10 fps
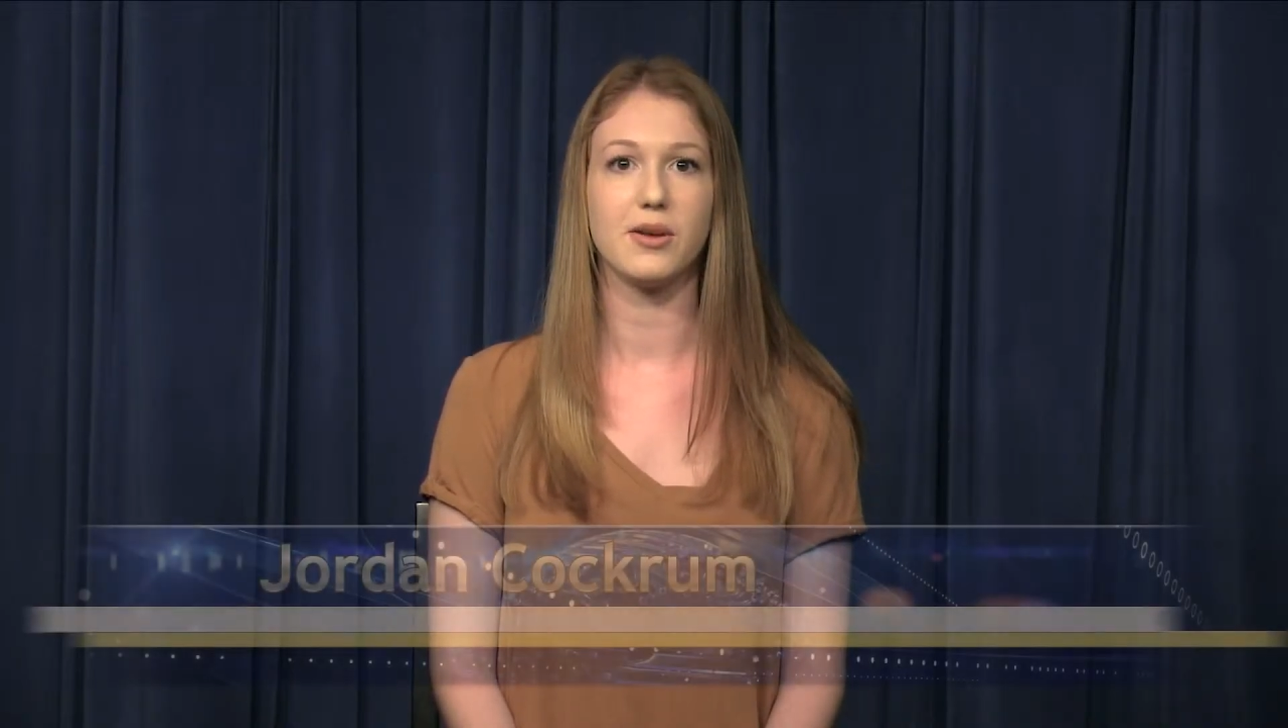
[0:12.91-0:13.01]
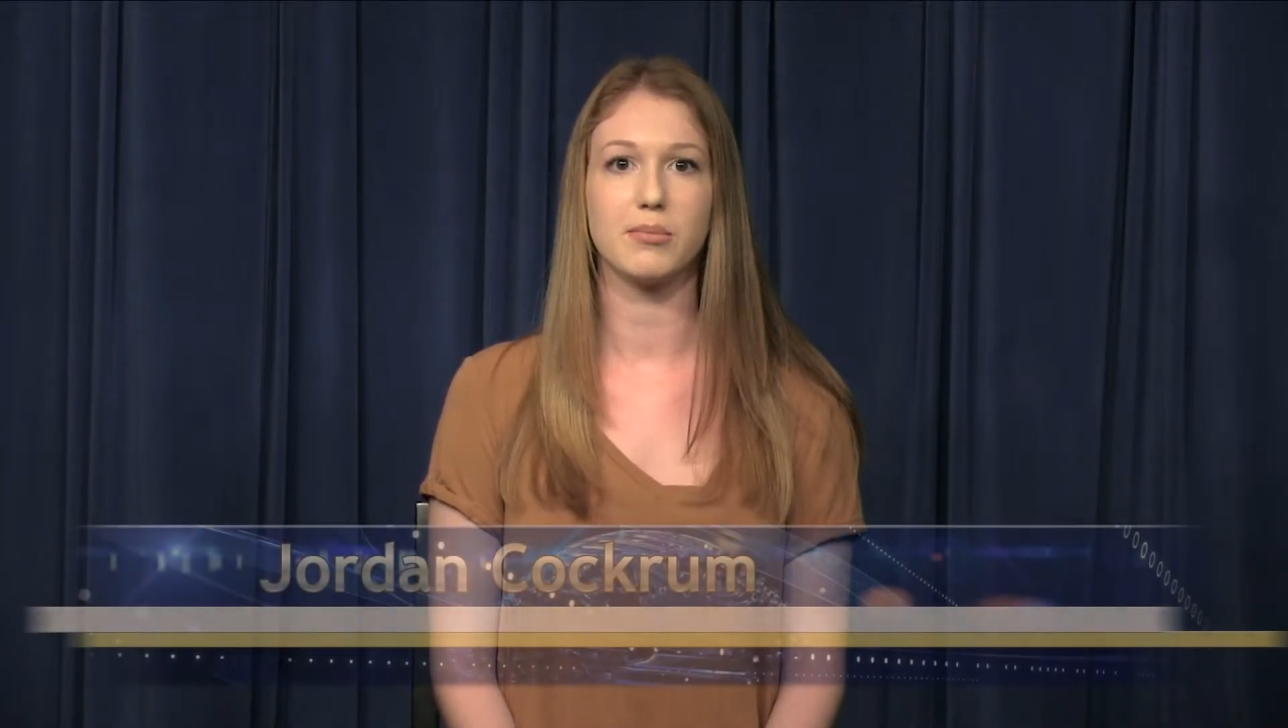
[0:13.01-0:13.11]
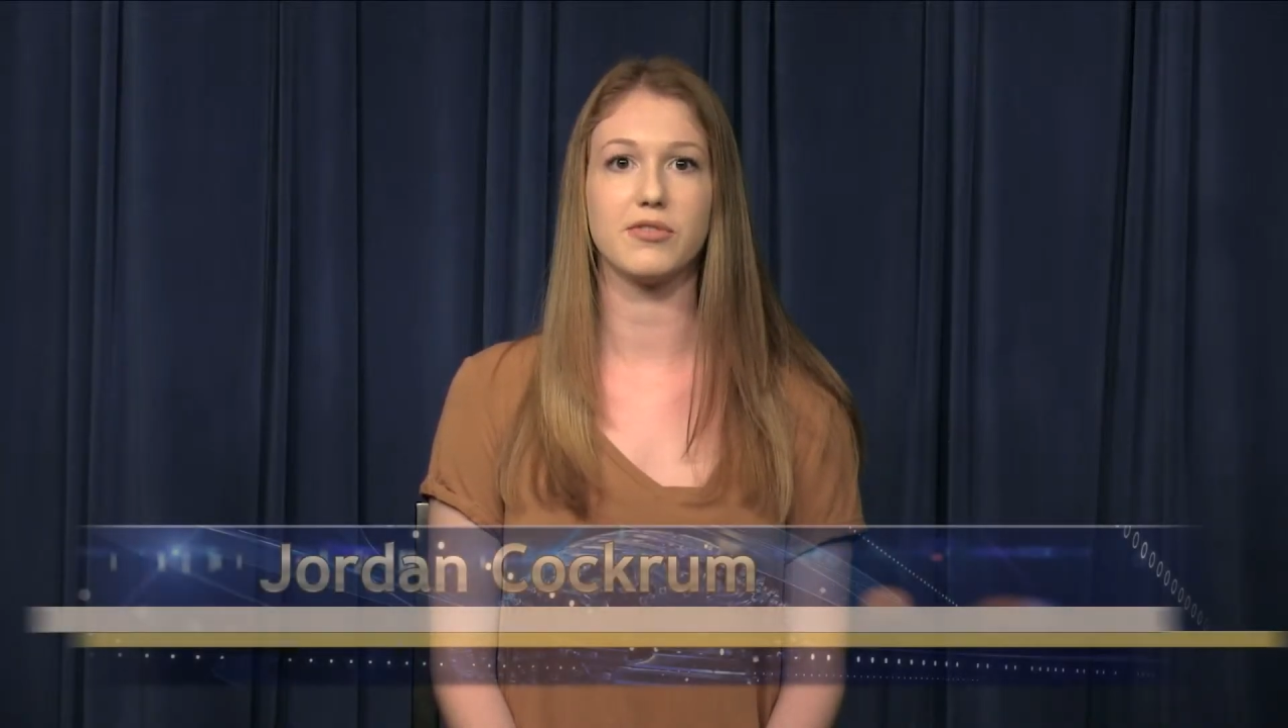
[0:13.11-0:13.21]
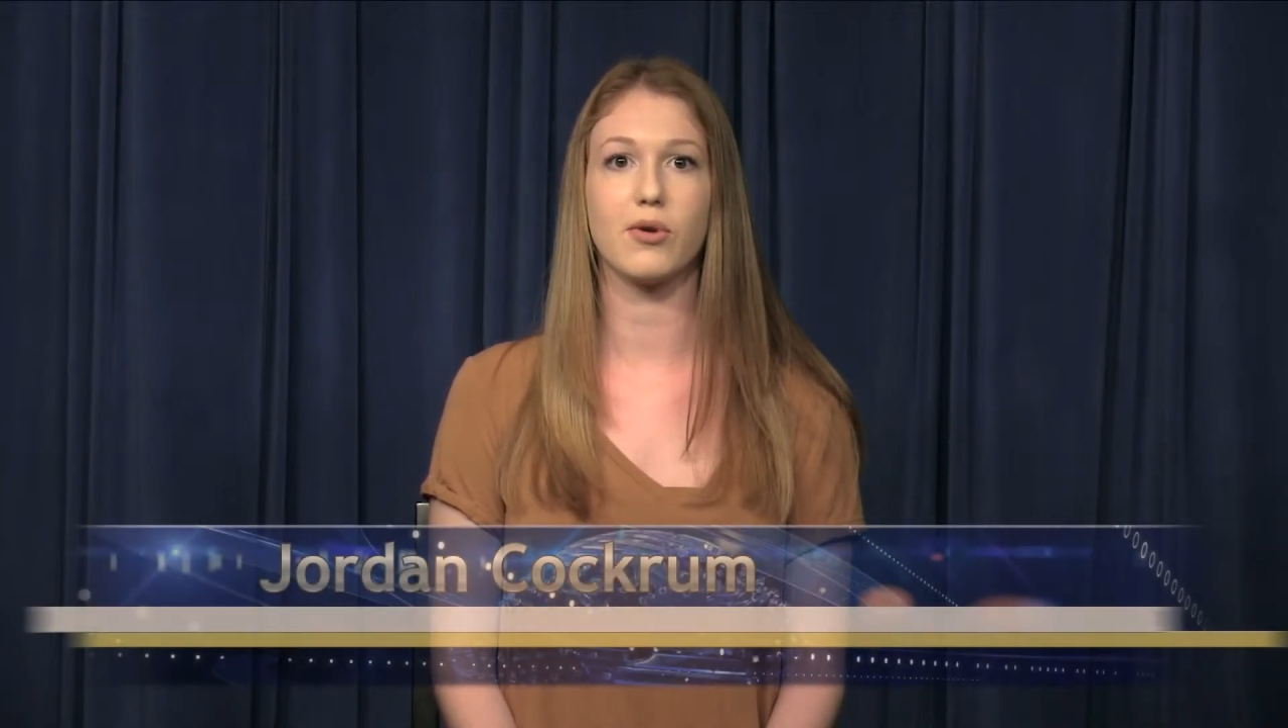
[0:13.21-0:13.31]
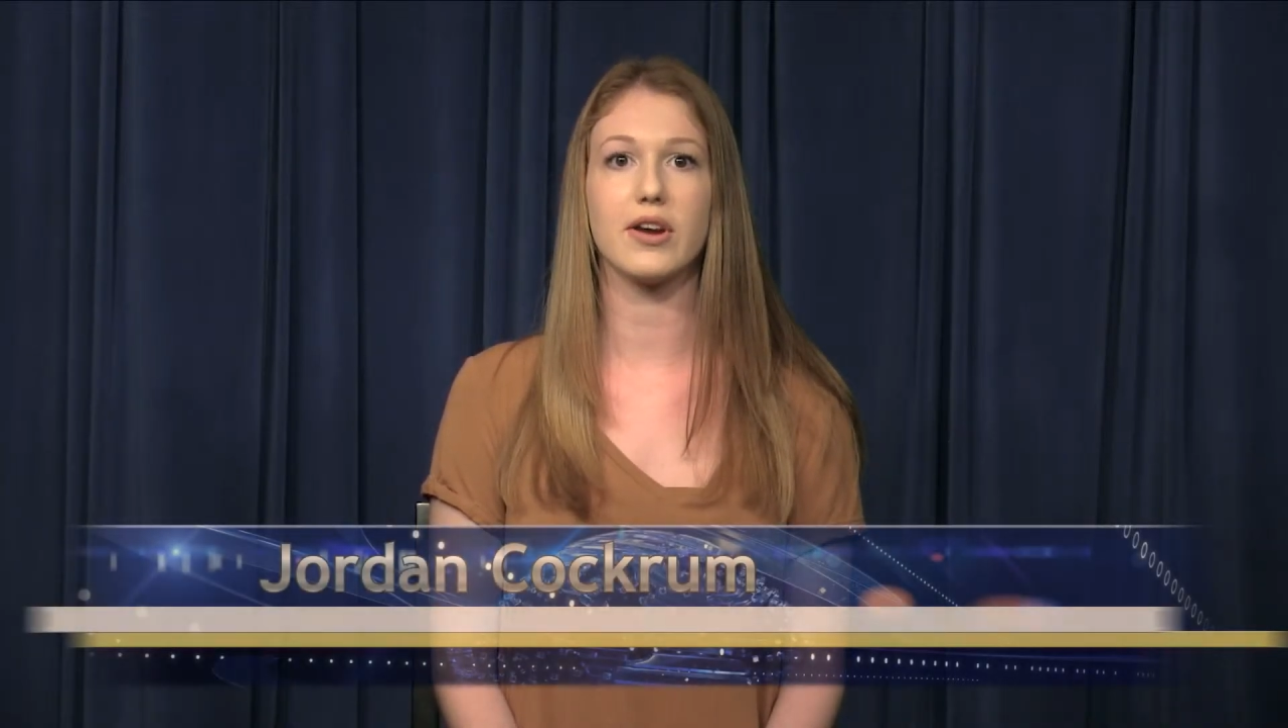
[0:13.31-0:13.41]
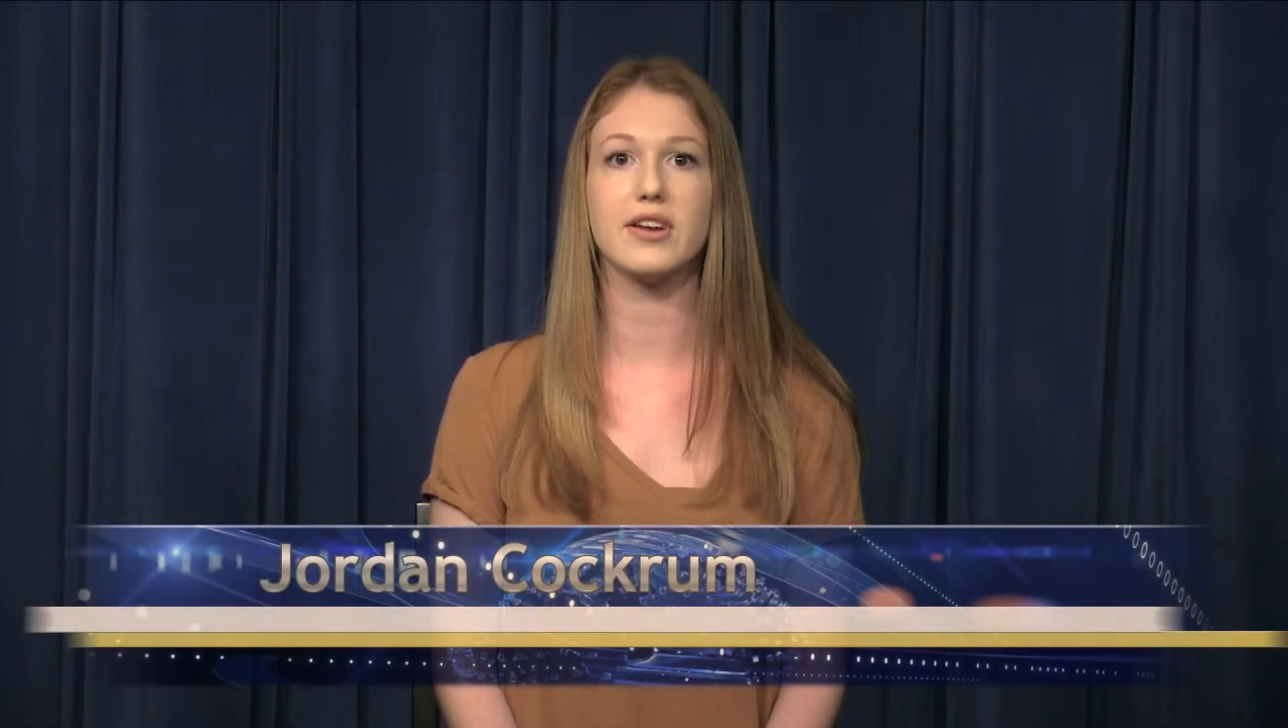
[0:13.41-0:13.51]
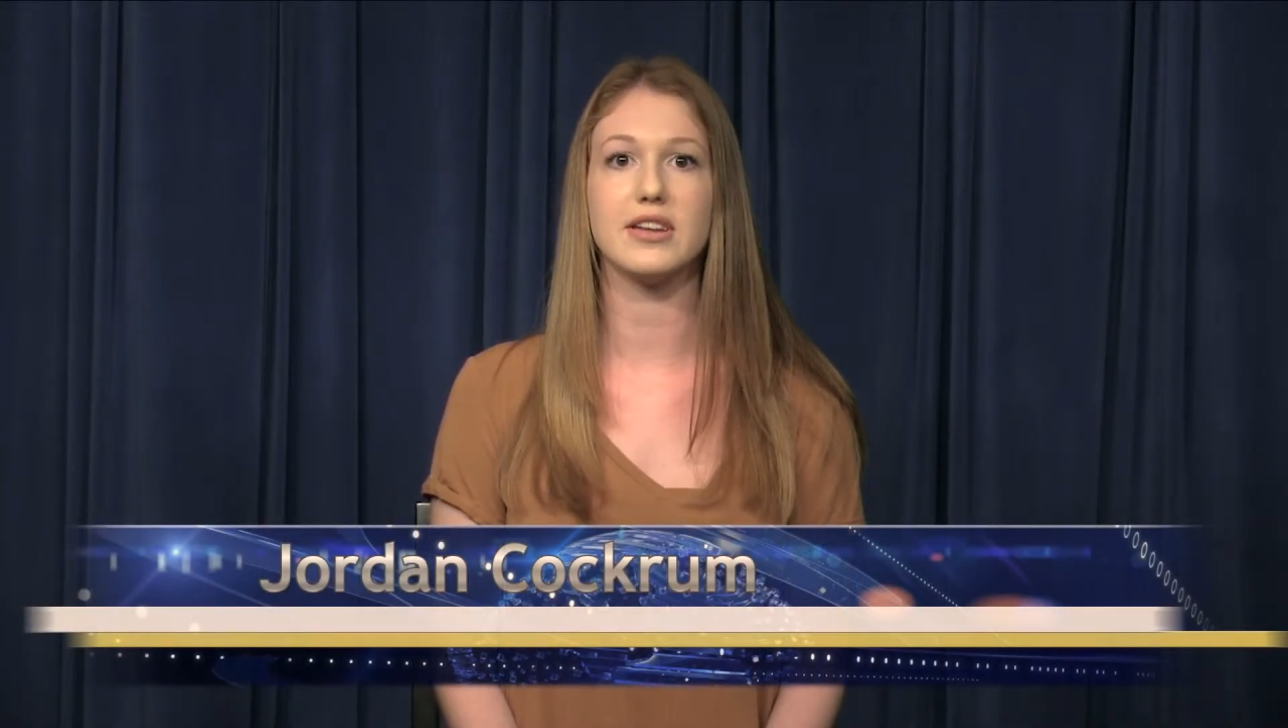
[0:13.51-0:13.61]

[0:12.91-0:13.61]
Before I could